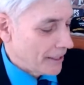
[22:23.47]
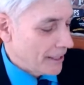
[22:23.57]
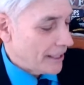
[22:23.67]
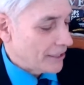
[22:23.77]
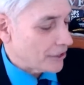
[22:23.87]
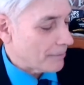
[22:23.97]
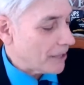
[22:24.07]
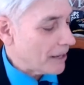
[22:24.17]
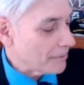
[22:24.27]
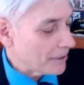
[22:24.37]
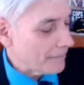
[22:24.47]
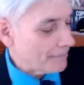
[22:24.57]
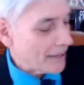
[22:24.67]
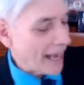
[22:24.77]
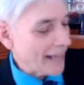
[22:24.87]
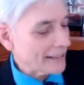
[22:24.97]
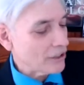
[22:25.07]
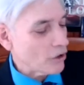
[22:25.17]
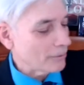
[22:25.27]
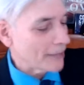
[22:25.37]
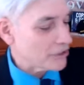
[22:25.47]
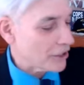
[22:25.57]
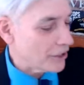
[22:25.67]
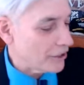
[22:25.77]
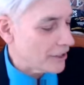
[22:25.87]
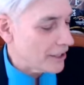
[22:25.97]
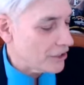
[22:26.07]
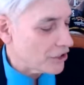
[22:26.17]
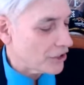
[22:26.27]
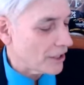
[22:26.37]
In September, Acting Homeland Security